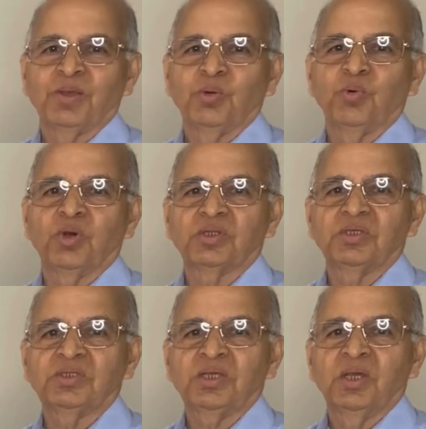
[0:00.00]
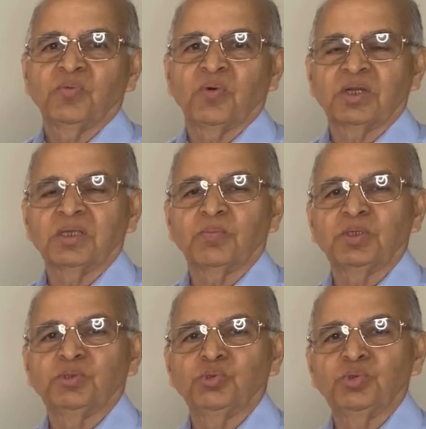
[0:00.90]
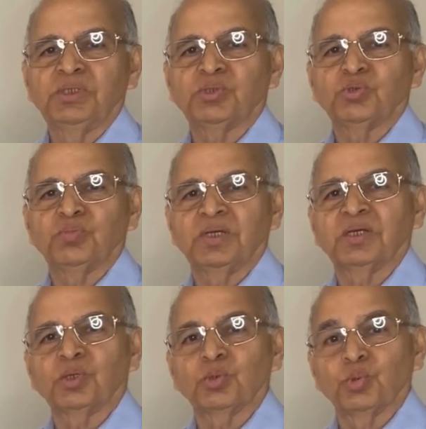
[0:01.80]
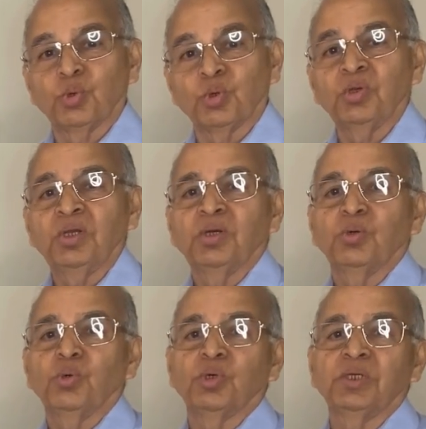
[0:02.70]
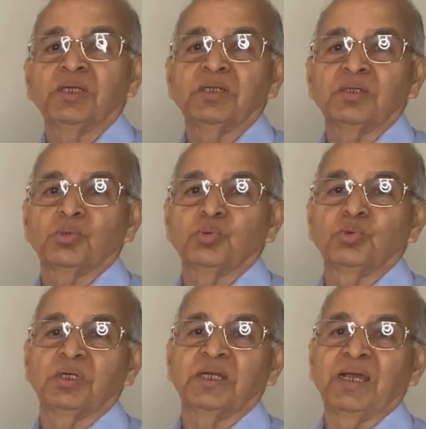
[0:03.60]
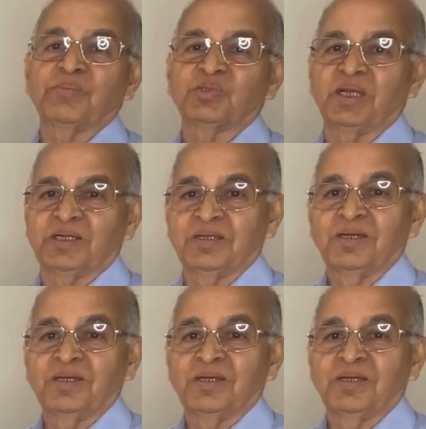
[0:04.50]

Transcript: Who are these? For example, you need to make a road going to the dam site.